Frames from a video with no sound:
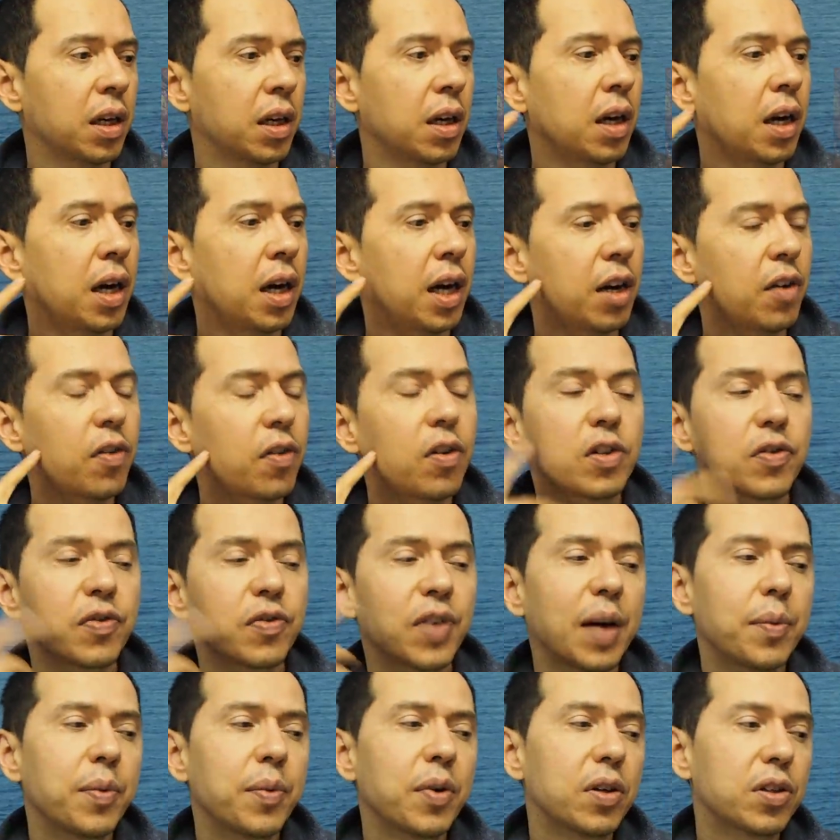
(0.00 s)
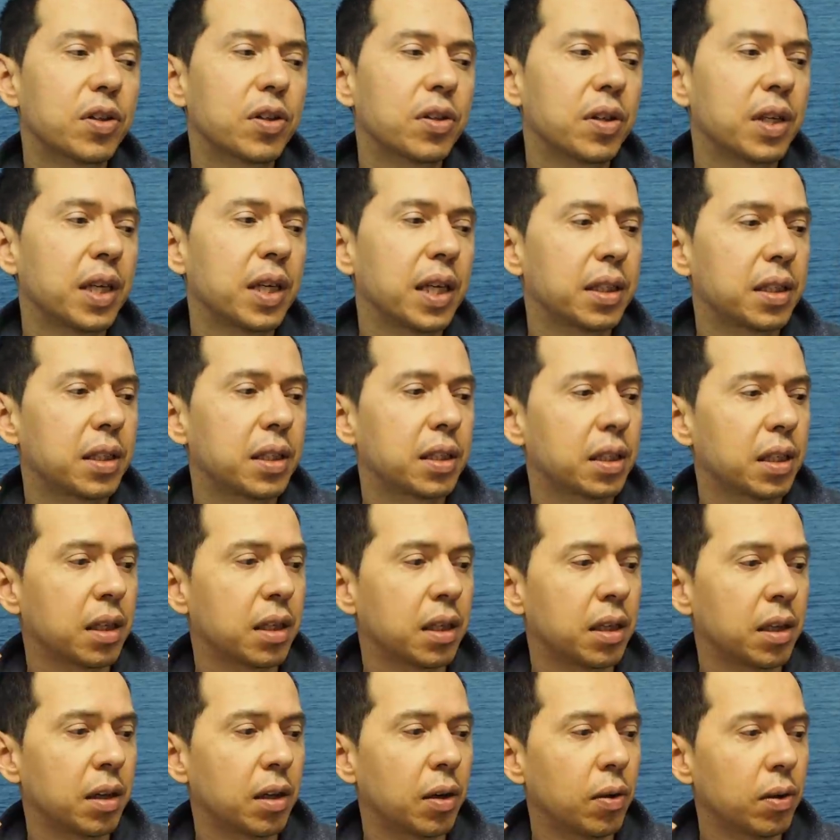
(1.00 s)
Yeah. And of course, Fabio also gets
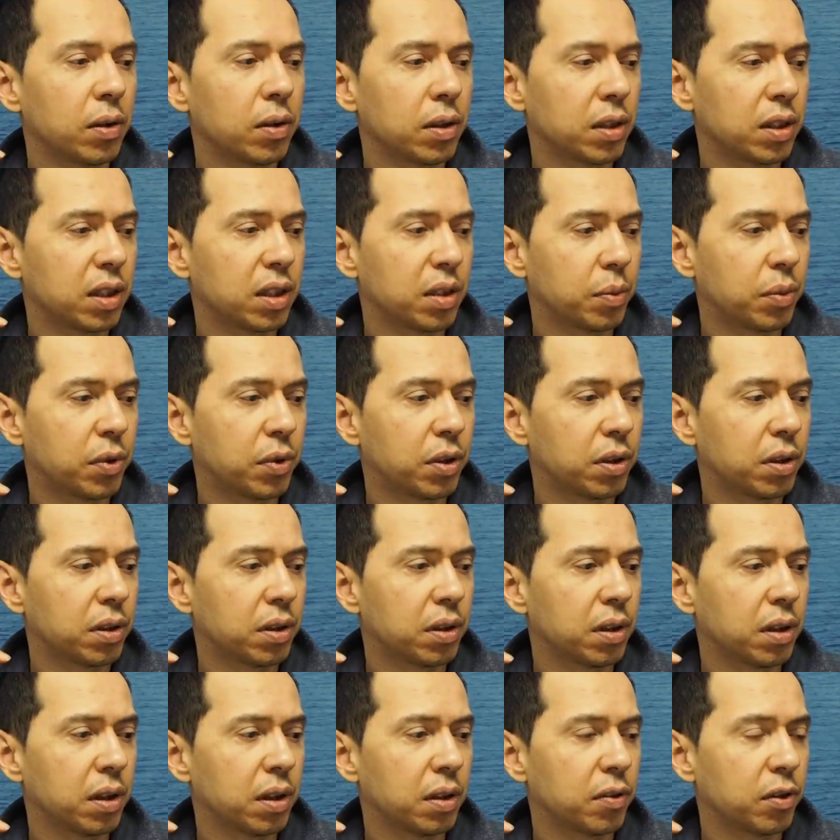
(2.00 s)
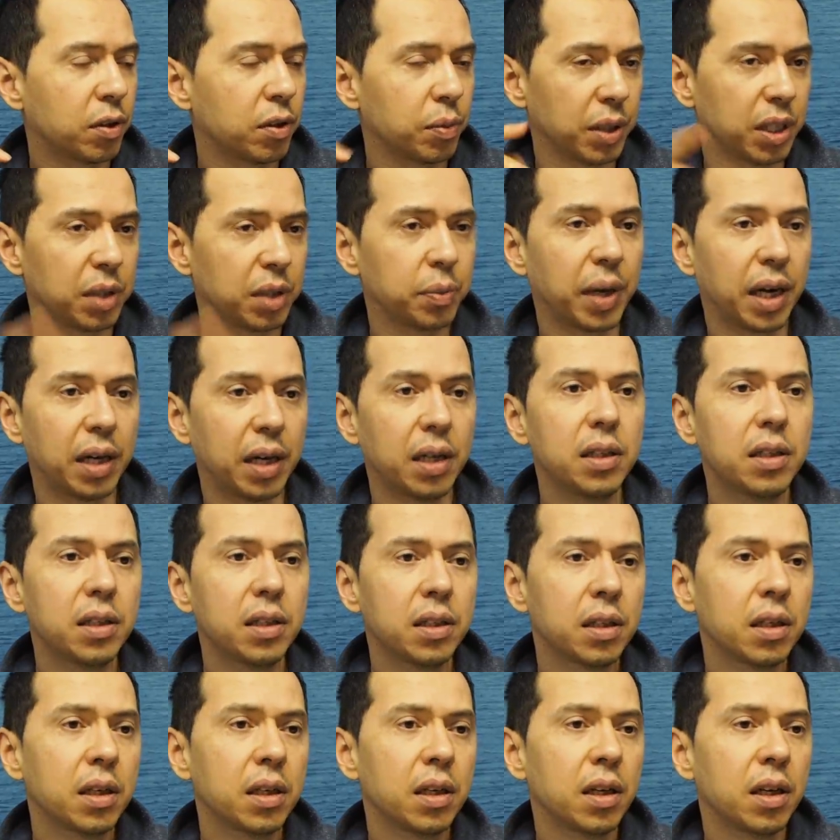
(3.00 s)
uh, all the support uh, from his
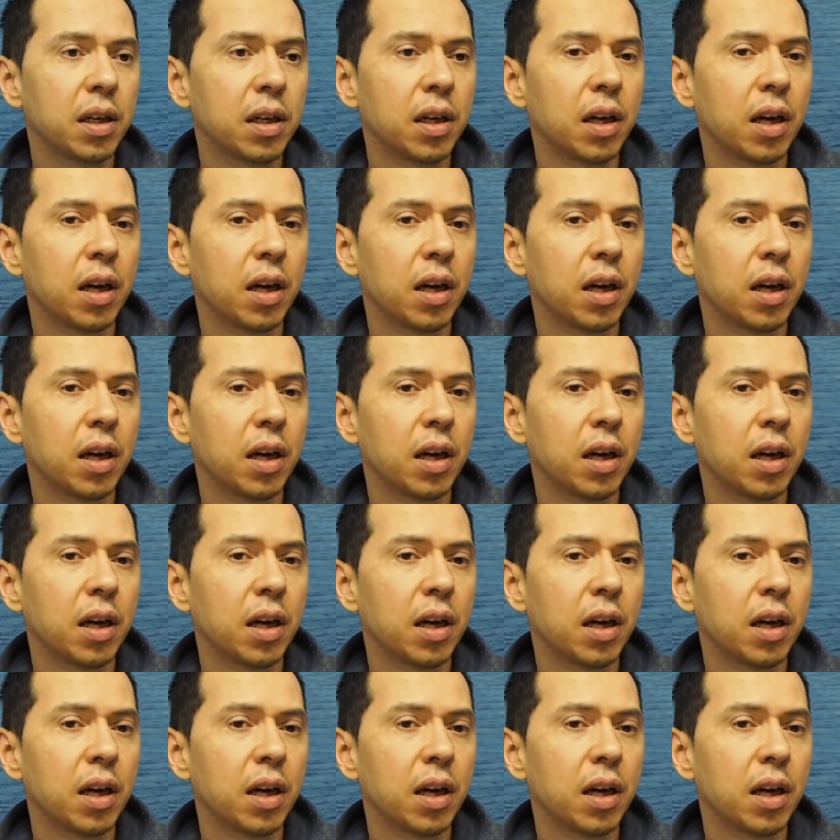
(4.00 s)
parents. Yeah.